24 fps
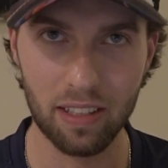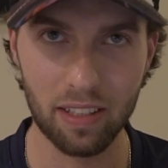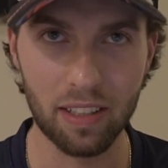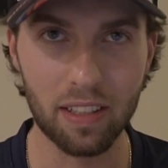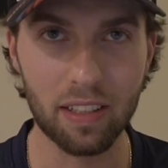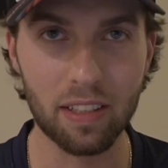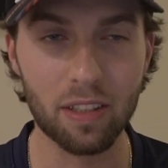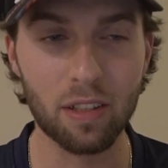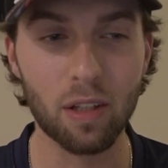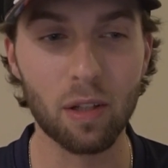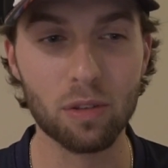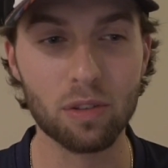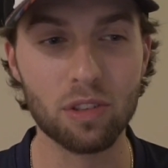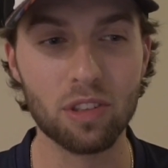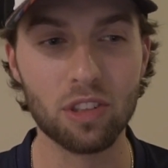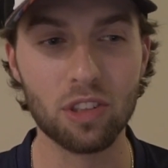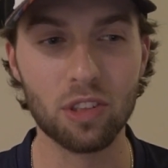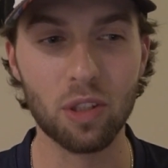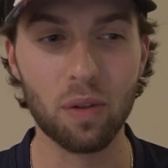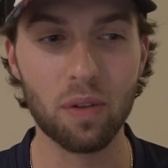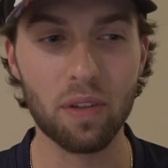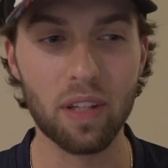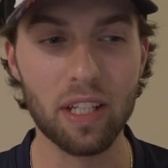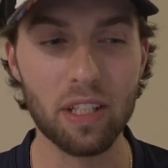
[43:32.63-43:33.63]
It
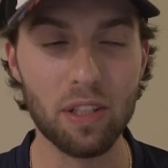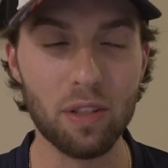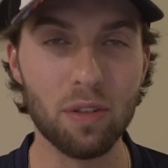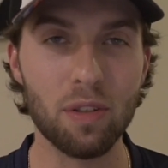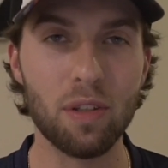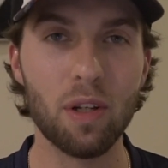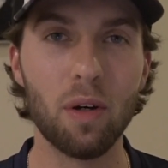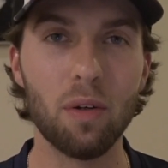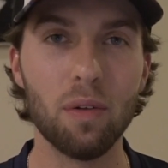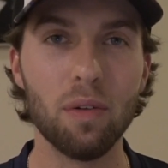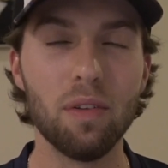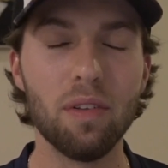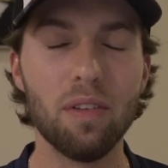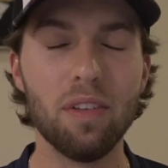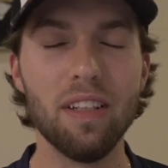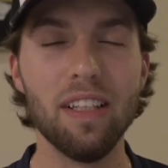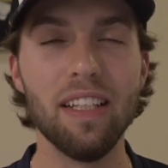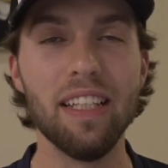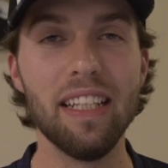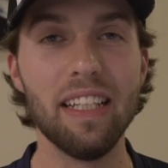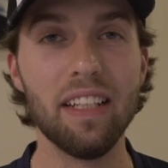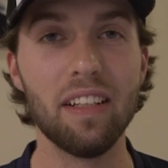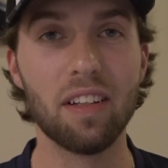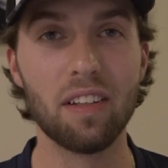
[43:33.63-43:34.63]
goes to show that you don't
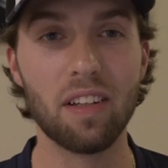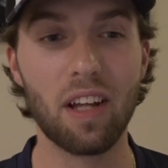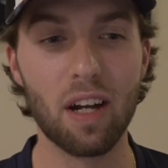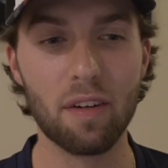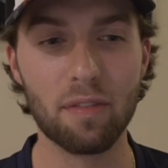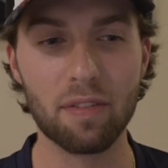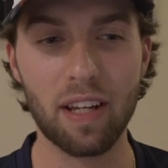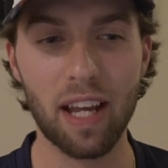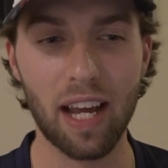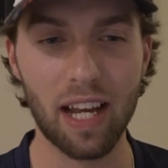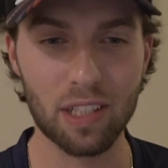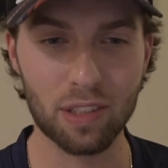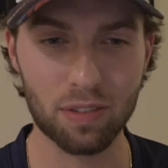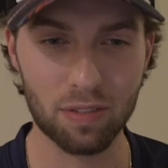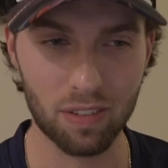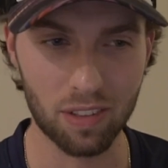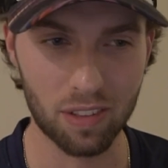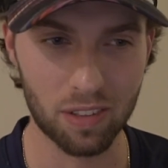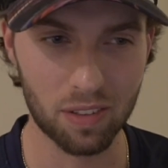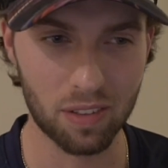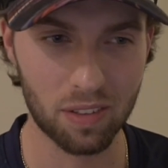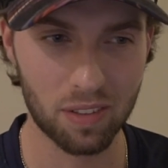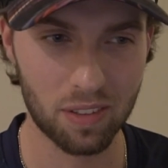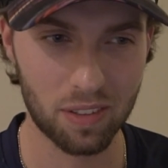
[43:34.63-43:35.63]
need a lot of
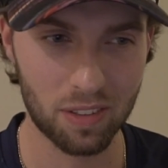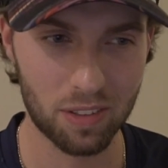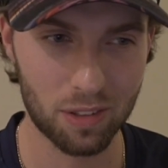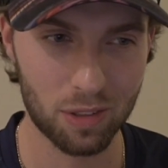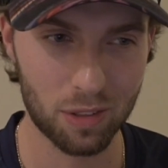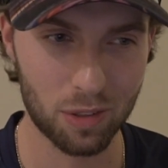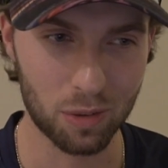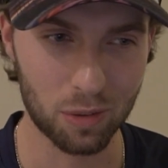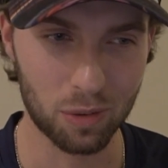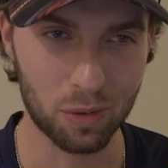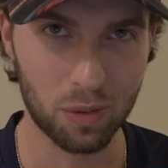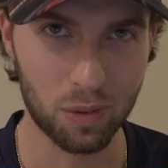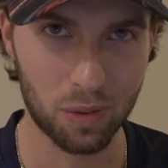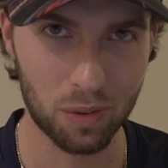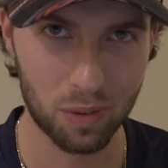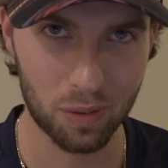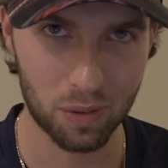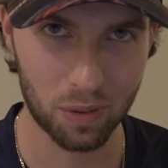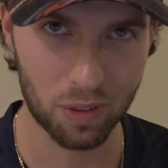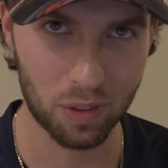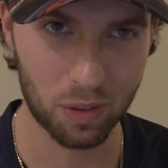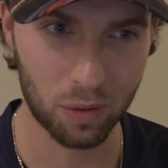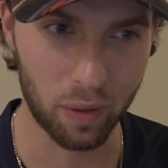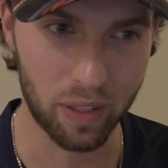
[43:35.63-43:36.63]
cash flow
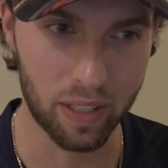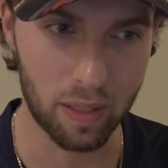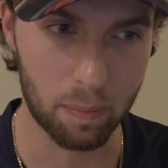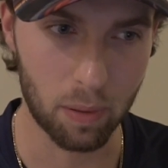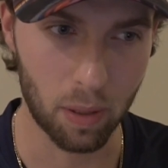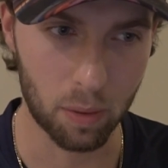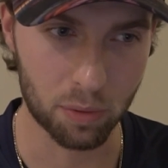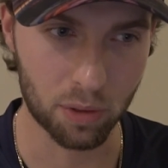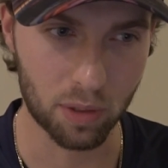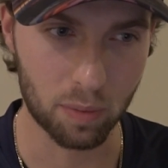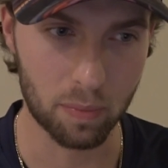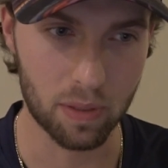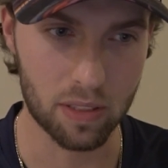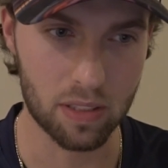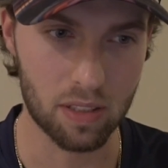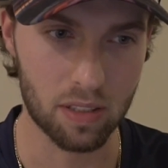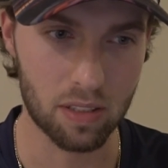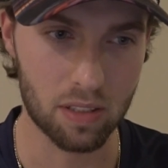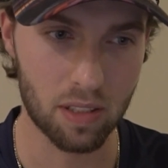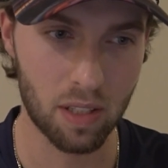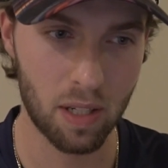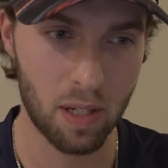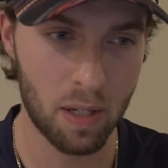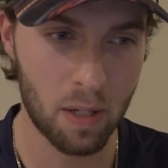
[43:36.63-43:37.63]
to create a publishing
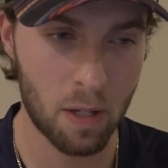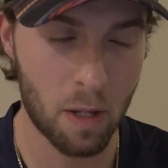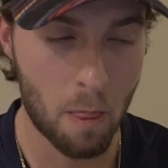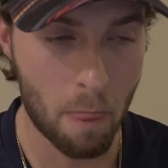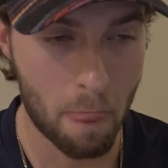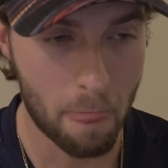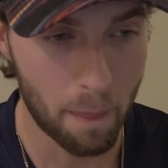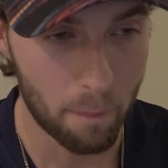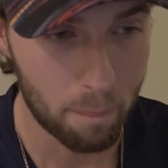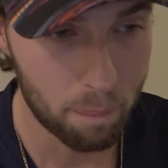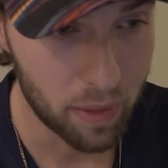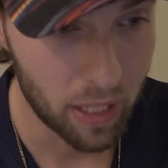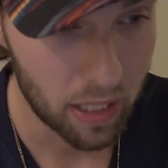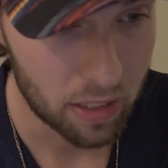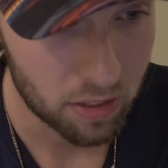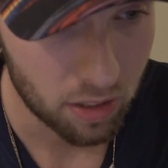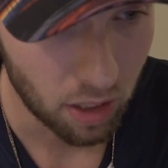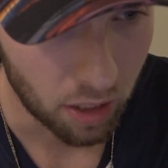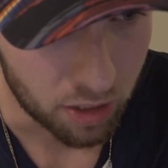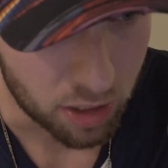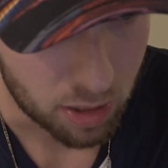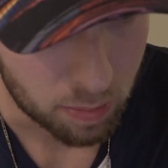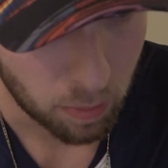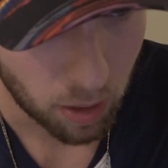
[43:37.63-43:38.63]
business.
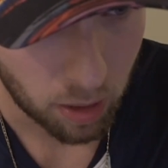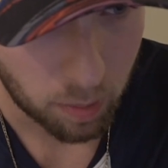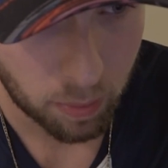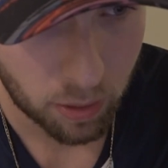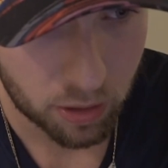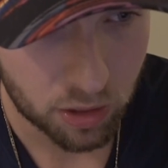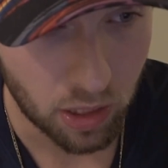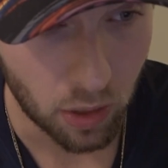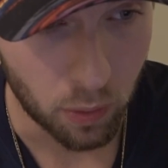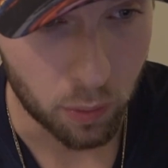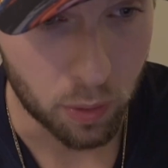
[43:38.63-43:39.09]
Next, on a small